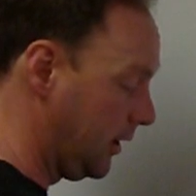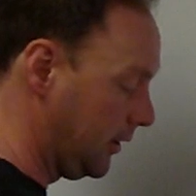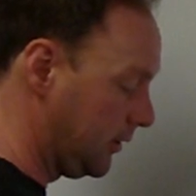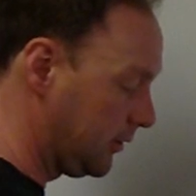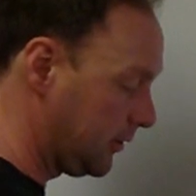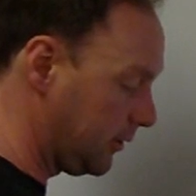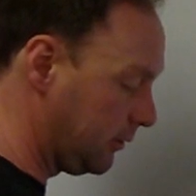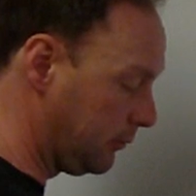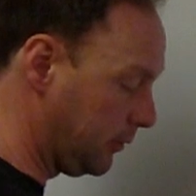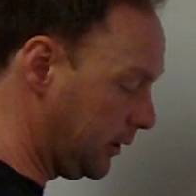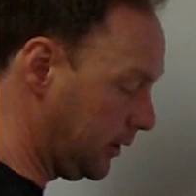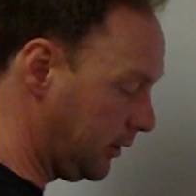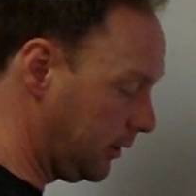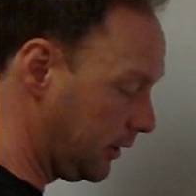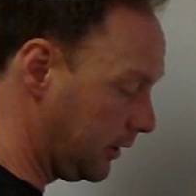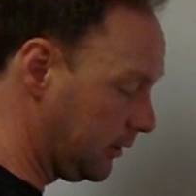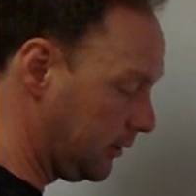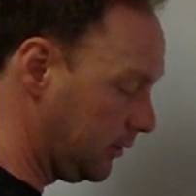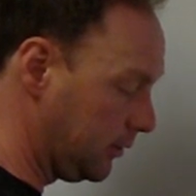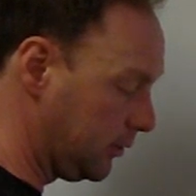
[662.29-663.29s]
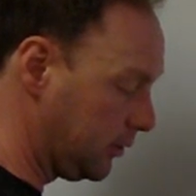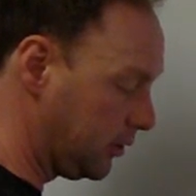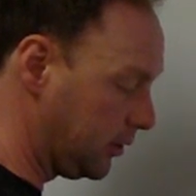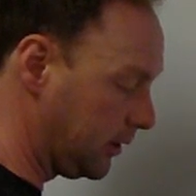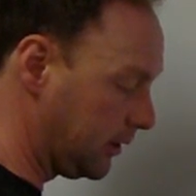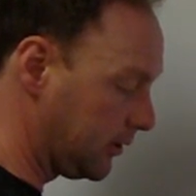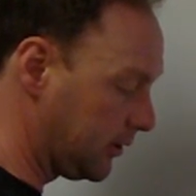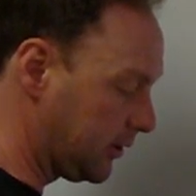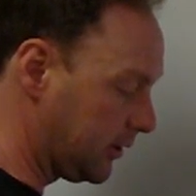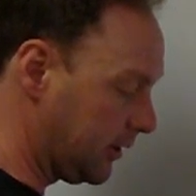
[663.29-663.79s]
So what you can do is you
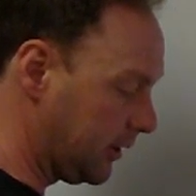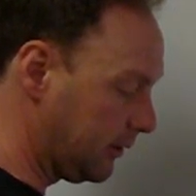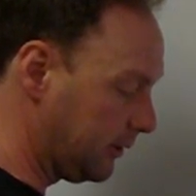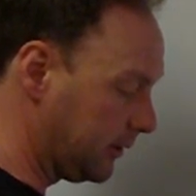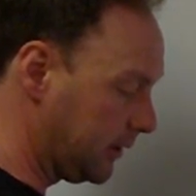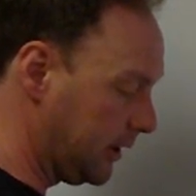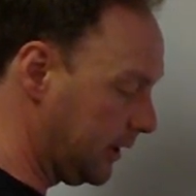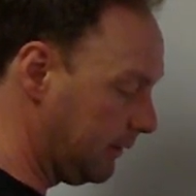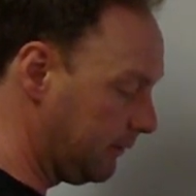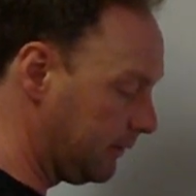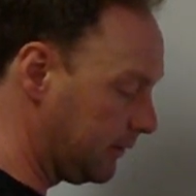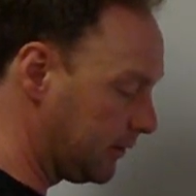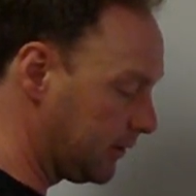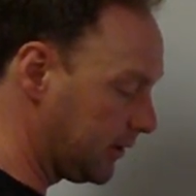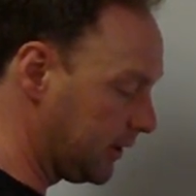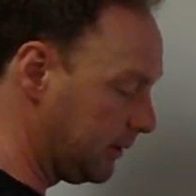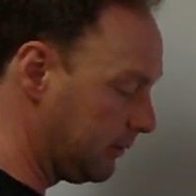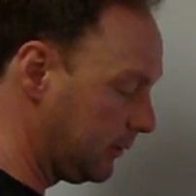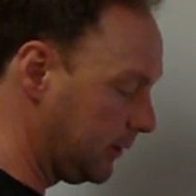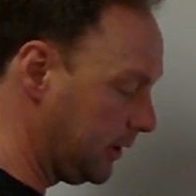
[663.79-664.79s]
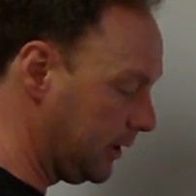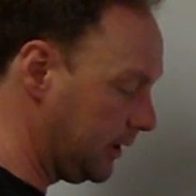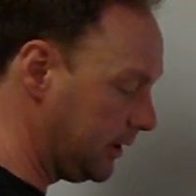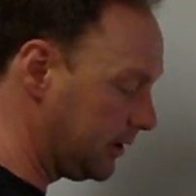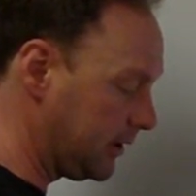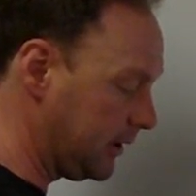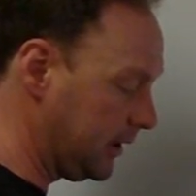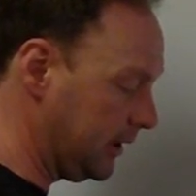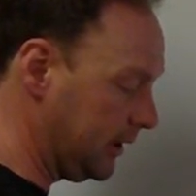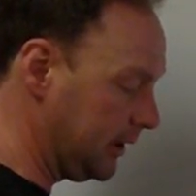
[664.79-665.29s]
can start giving some of these